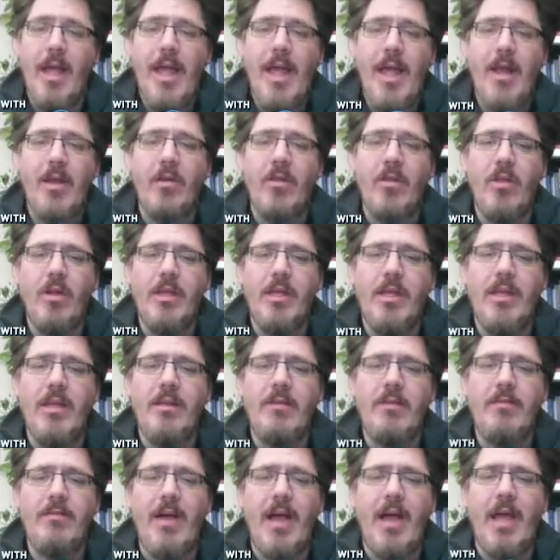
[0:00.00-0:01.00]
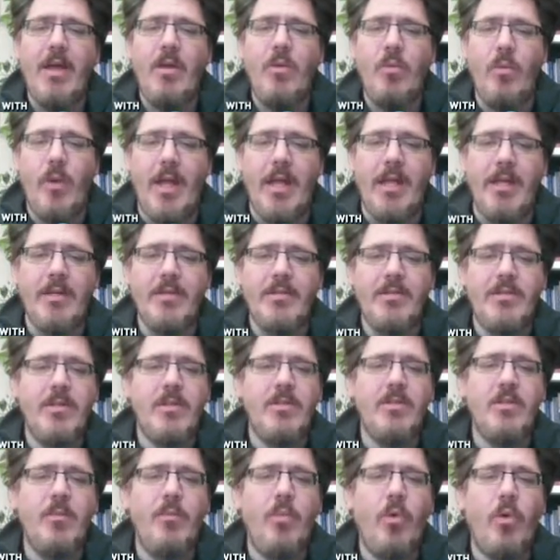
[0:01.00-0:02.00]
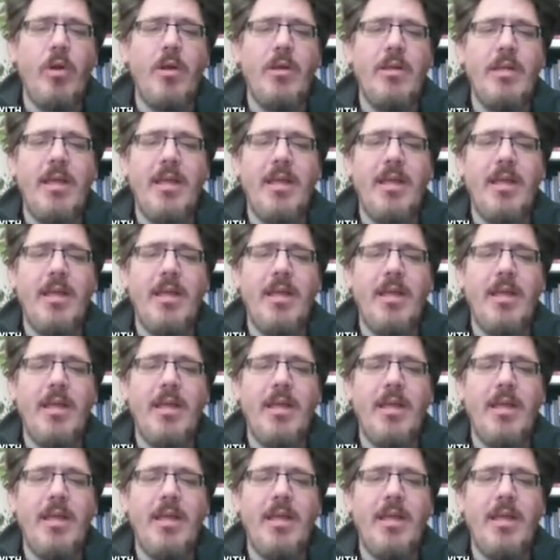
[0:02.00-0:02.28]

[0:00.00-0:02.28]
and are looking to find ways to support